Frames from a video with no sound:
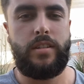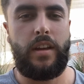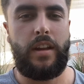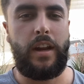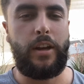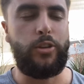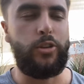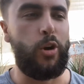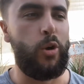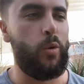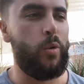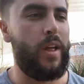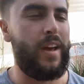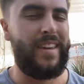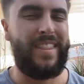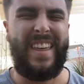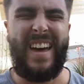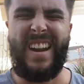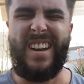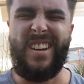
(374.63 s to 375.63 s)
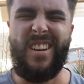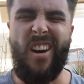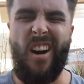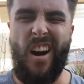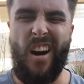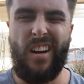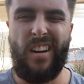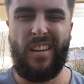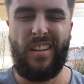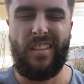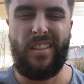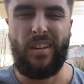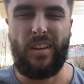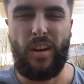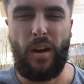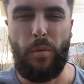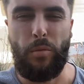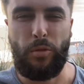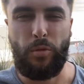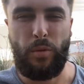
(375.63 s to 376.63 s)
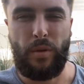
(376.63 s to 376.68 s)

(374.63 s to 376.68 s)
and I don't like that knock that comes